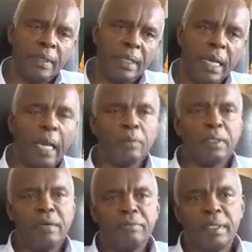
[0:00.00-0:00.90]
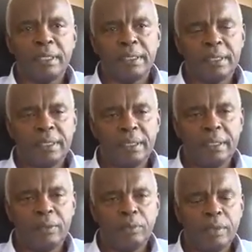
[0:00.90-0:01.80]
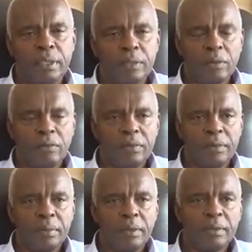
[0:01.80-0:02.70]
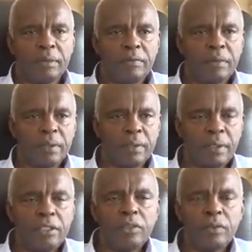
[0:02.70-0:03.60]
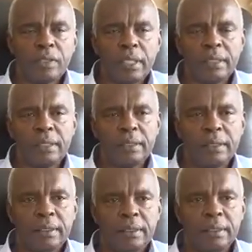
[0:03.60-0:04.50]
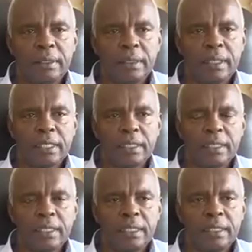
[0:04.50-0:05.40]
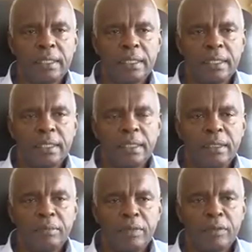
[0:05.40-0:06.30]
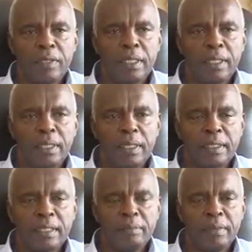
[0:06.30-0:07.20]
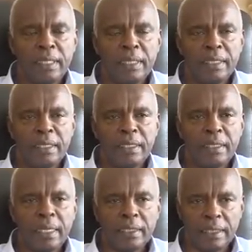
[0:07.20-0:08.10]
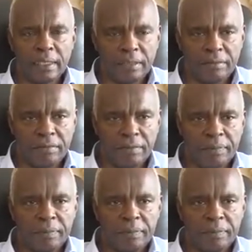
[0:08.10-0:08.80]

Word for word: the county government uh, to be dissolved because of the issues that uh, existed between the assembly and the executive.